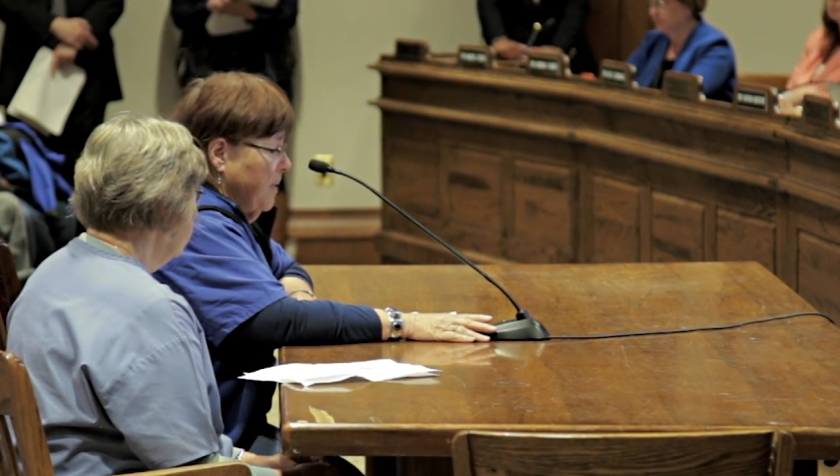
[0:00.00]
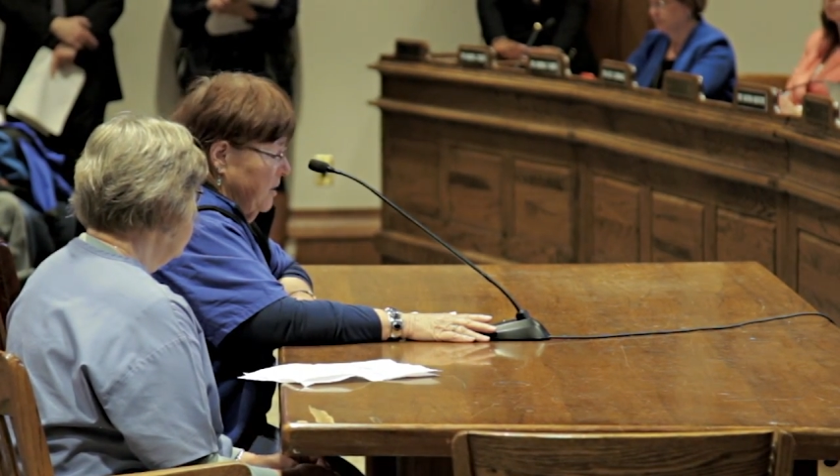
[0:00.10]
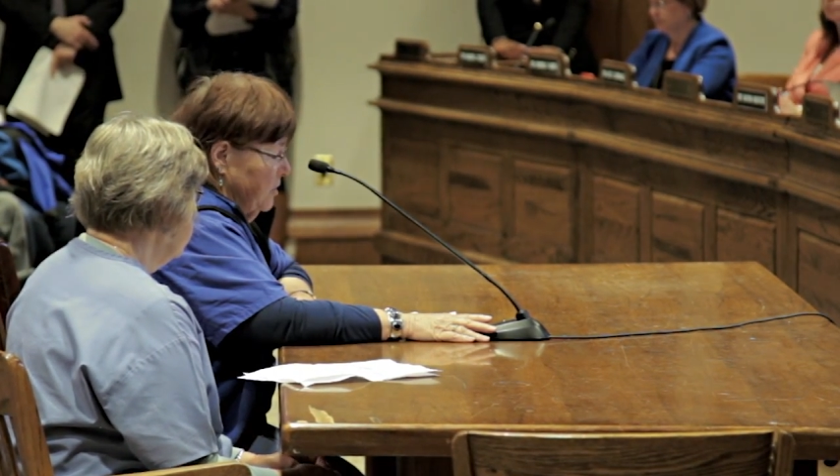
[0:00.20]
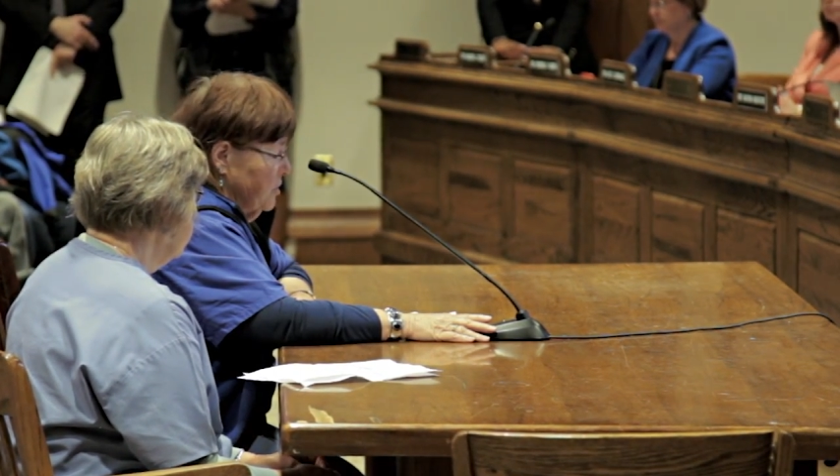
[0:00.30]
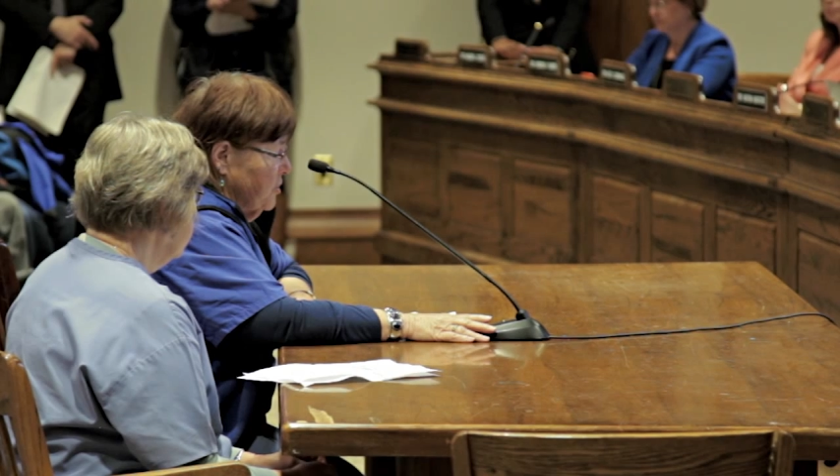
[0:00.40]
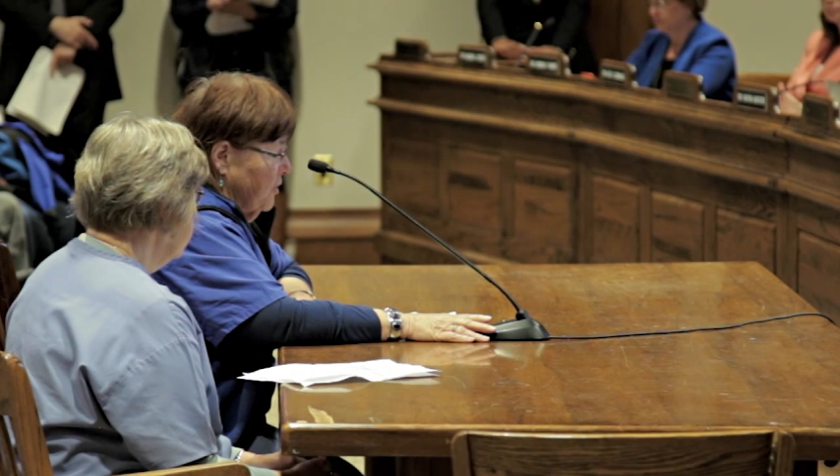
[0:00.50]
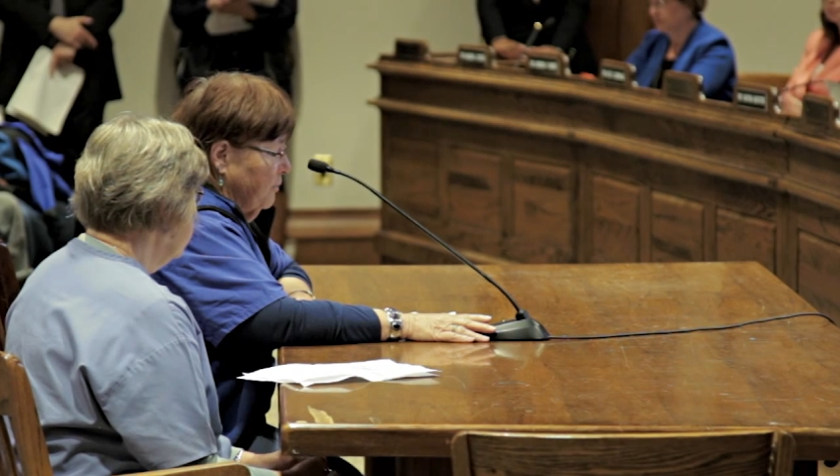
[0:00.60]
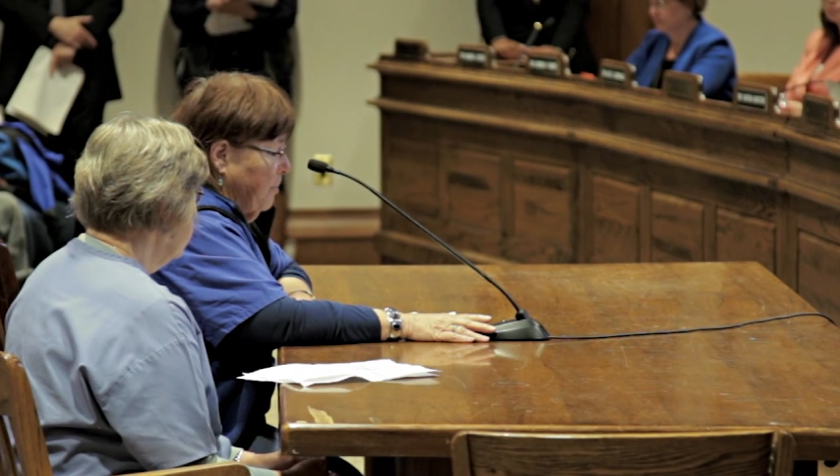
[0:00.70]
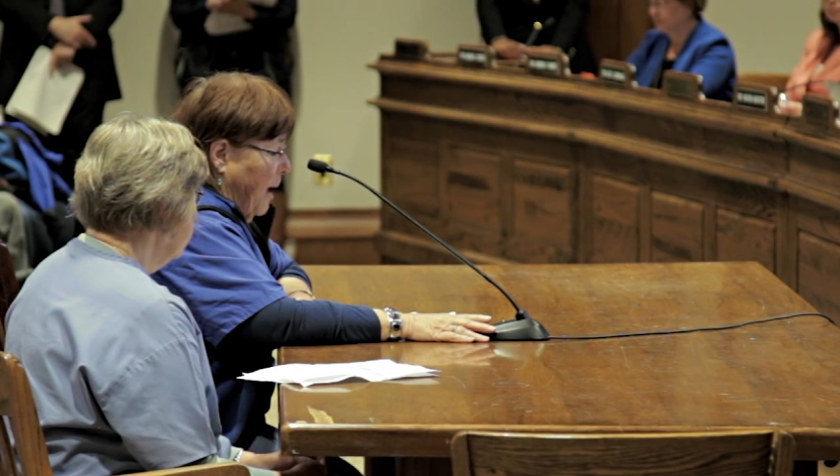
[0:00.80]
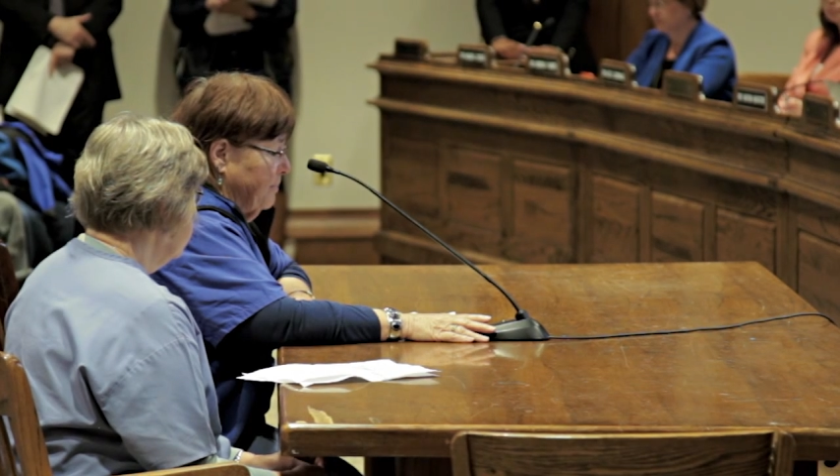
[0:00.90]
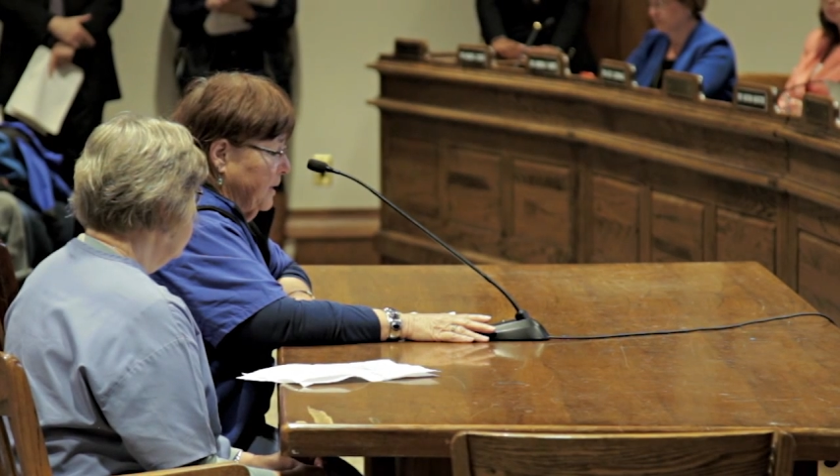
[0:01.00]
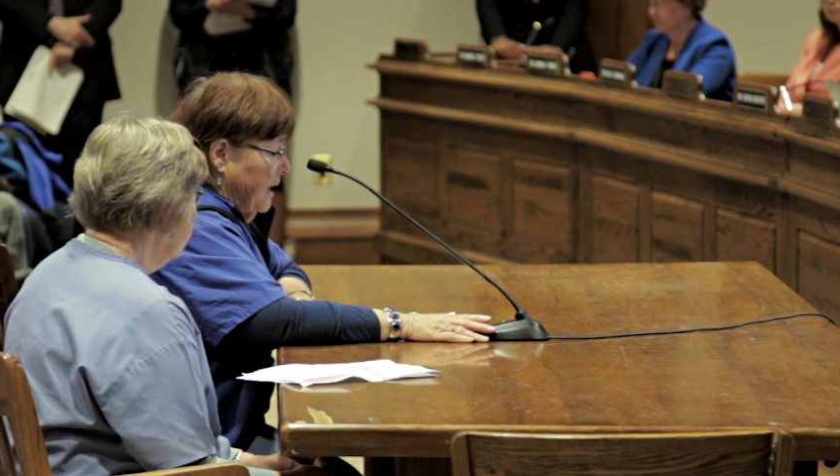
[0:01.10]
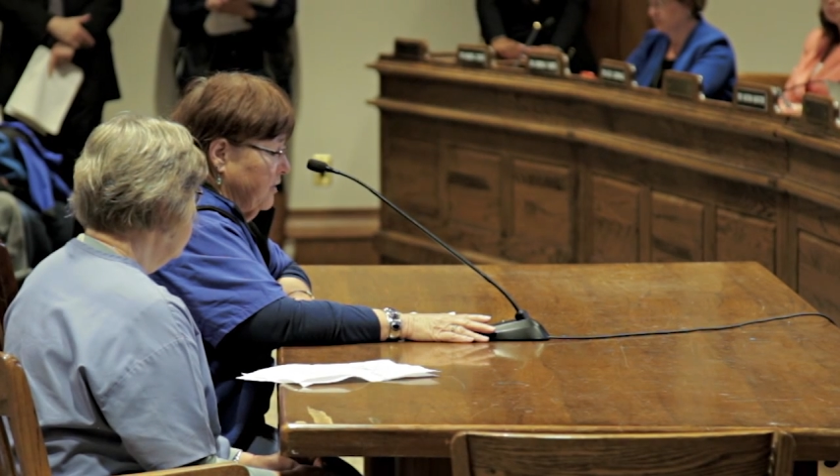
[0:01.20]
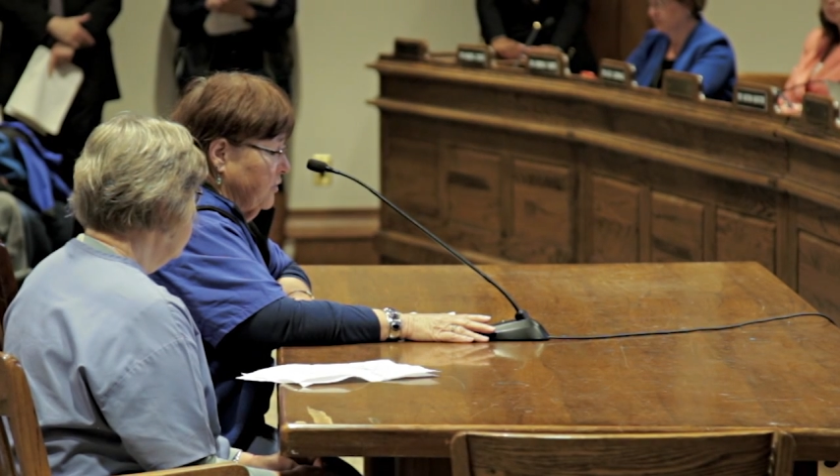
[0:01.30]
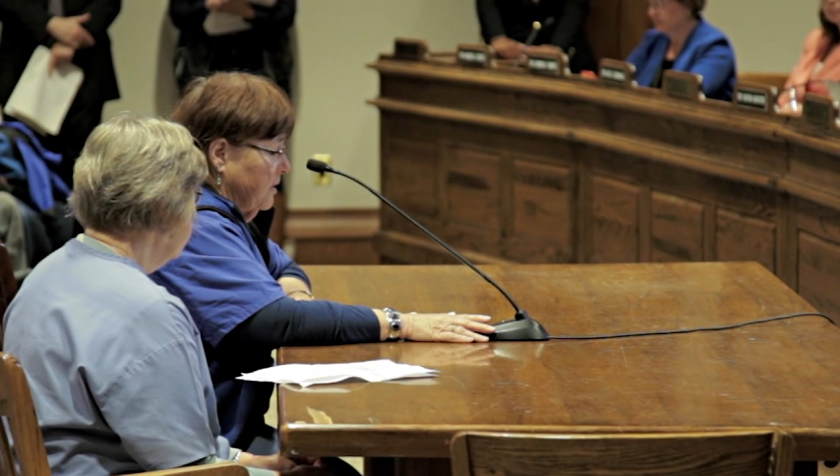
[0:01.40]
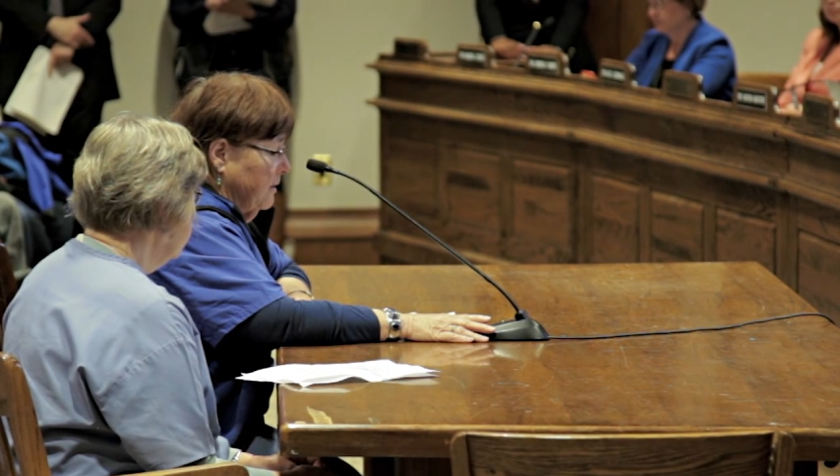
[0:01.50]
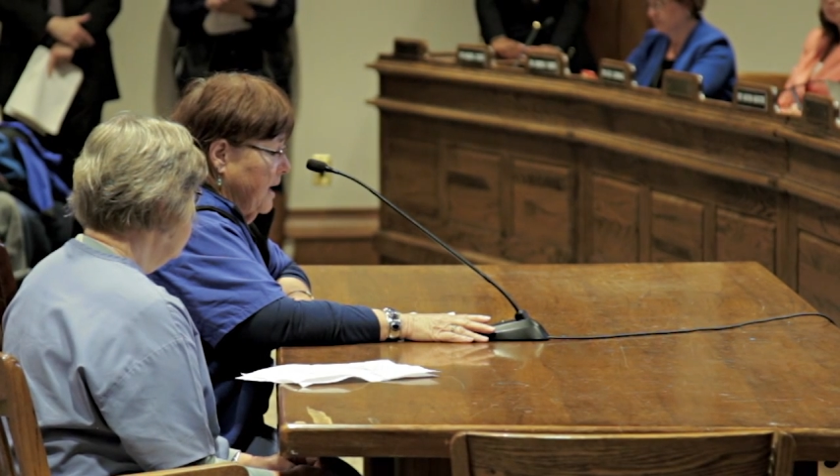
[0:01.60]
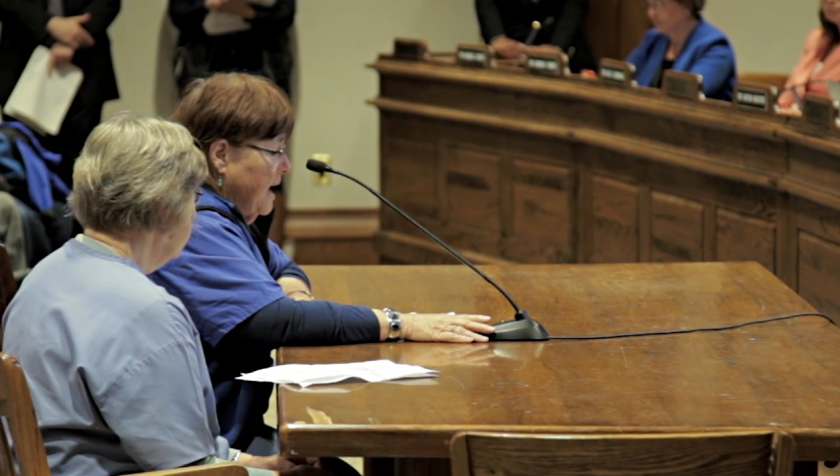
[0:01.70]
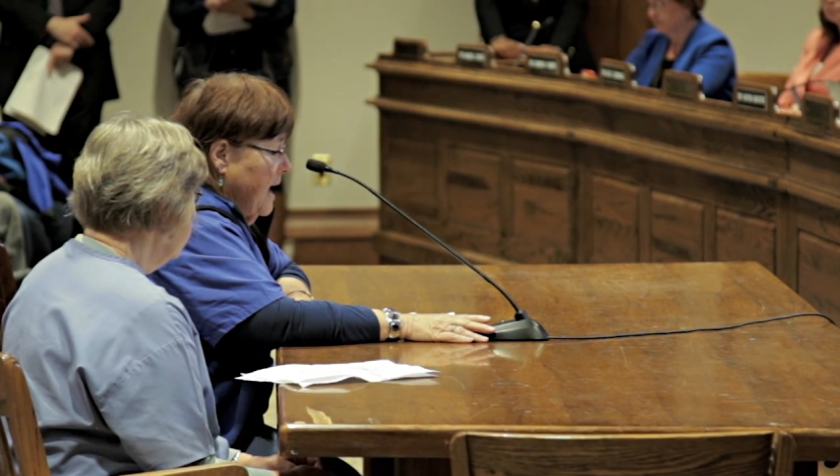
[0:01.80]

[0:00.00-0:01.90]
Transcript: underserved population